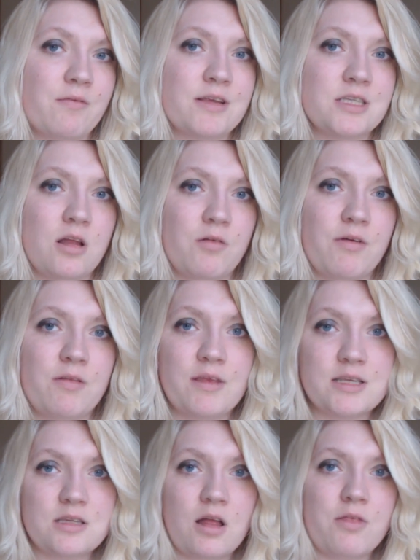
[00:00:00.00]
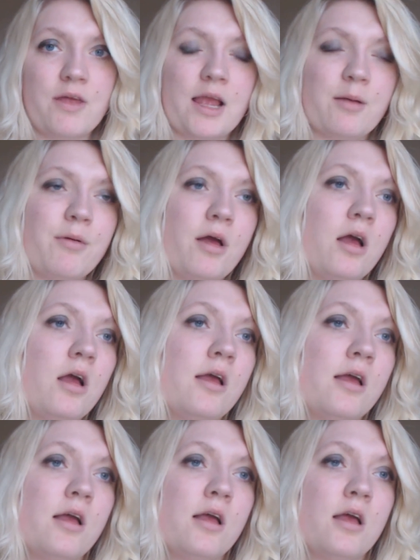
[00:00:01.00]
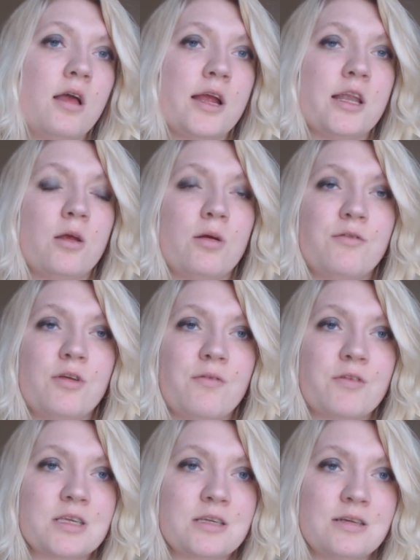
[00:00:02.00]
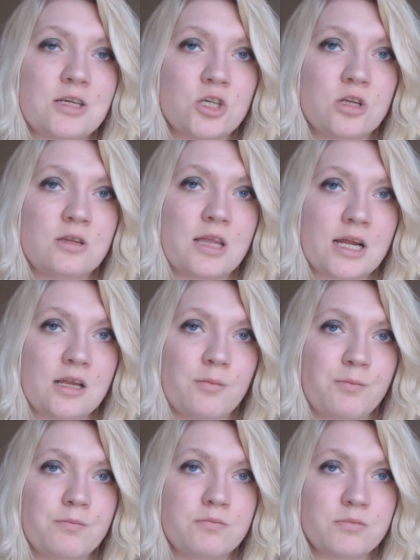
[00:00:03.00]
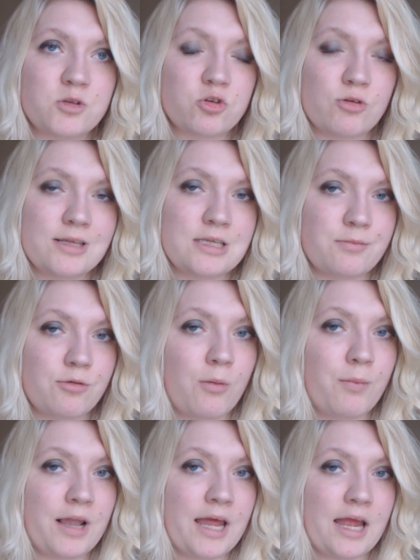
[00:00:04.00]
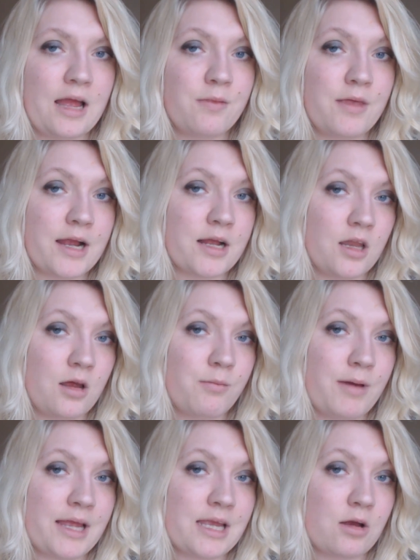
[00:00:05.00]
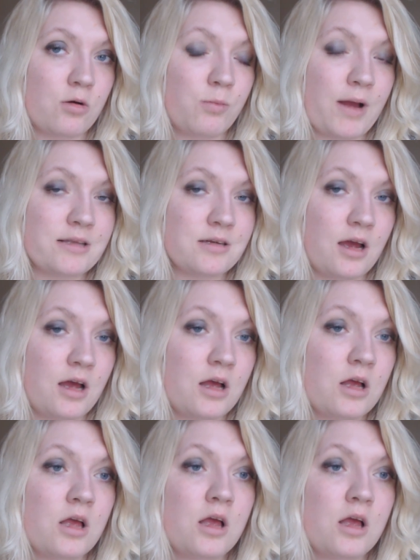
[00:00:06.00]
If there's nothing, there's nothing. But if you have this condition, they're going to treat it properly, and they're going to make it all better.